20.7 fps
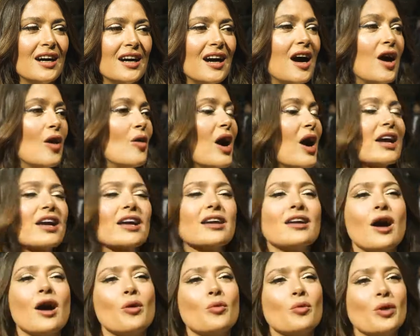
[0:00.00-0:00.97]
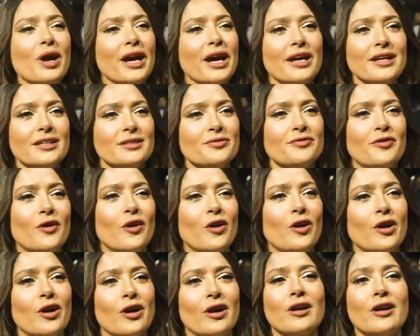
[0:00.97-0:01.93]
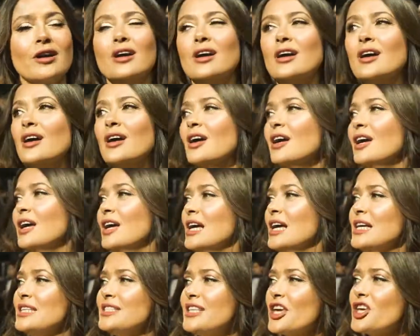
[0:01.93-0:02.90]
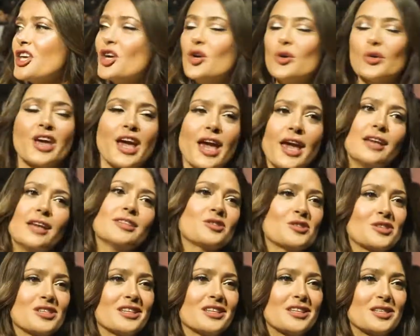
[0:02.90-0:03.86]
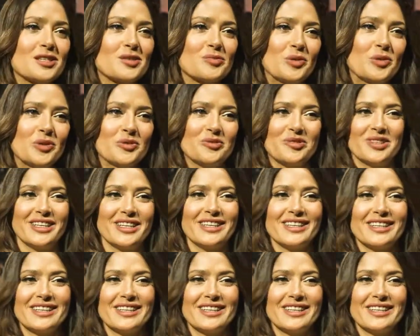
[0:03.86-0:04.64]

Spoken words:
Oh, I cannot wait for the UK to see this movie.